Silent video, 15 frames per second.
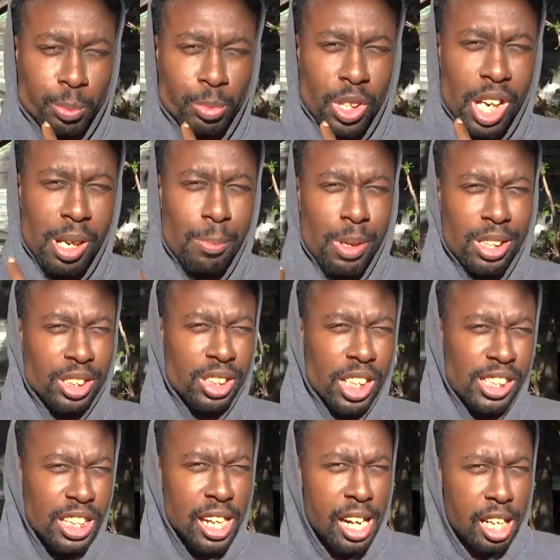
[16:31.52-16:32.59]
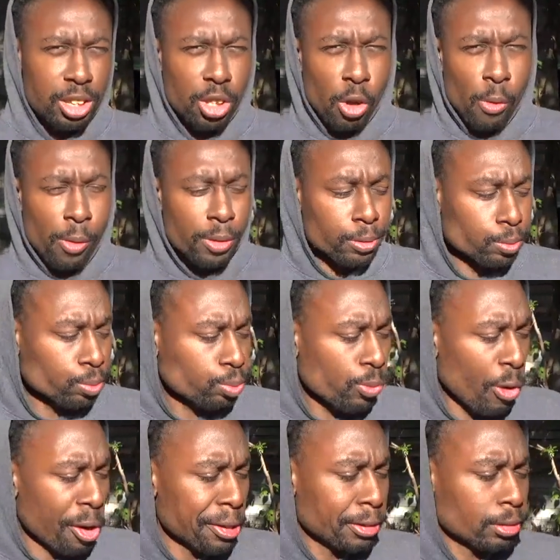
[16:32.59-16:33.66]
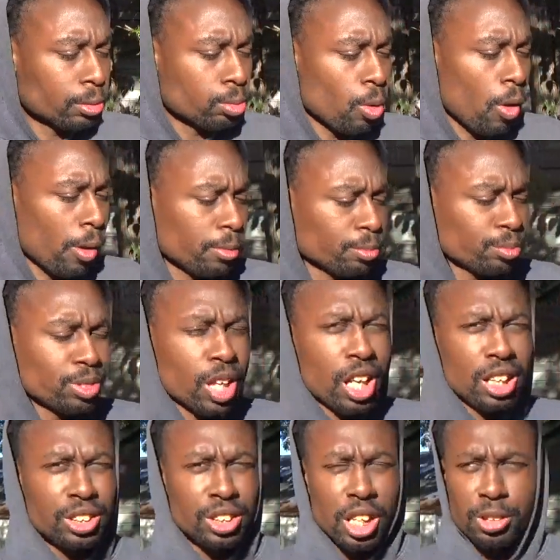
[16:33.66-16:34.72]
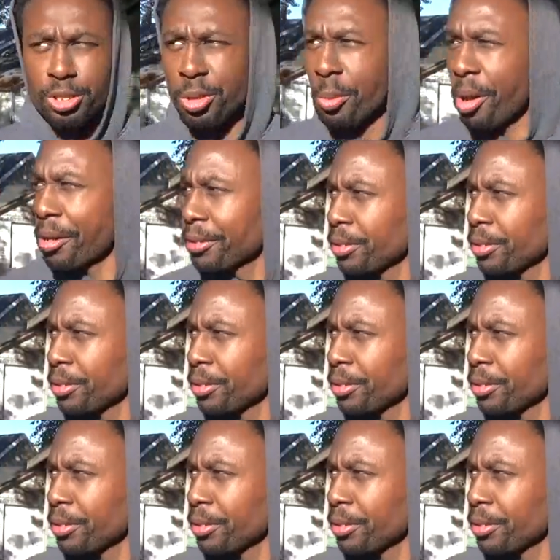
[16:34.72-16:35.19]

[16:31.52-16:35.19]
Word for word: Yeah, but it's not that hot though. Not too bad. No, it's not too bad.